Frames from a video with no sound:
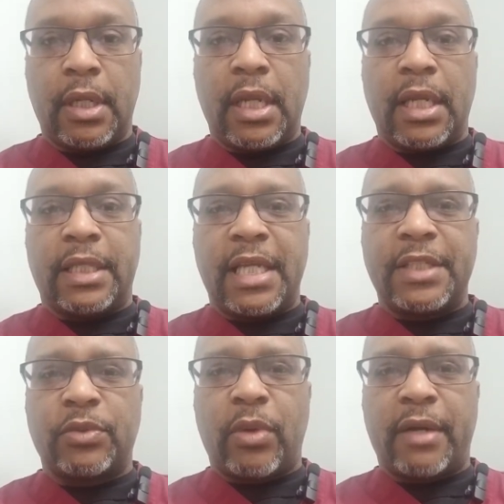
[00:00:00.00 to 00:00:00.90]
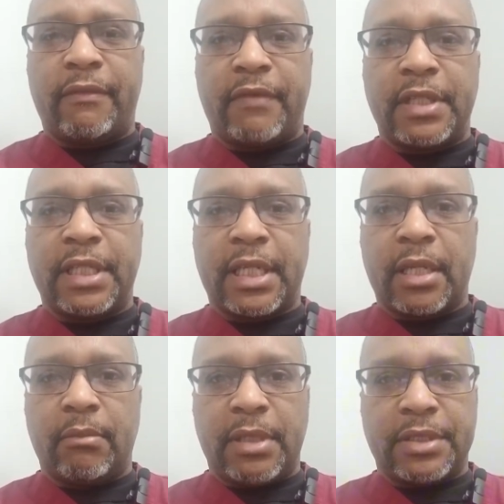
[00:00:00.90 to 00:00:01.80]
That is why funding can
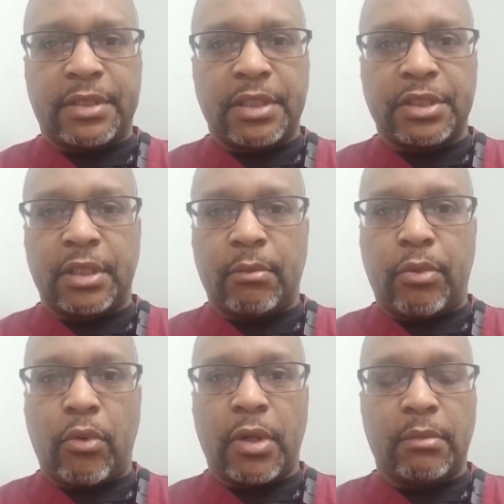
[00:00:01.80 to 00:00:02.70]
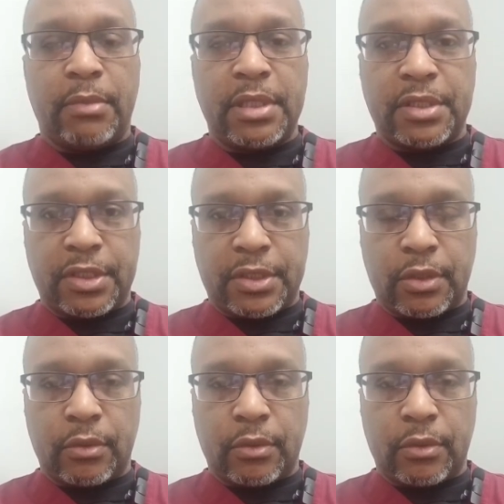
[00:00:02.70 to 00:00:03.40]
be such an important business tool.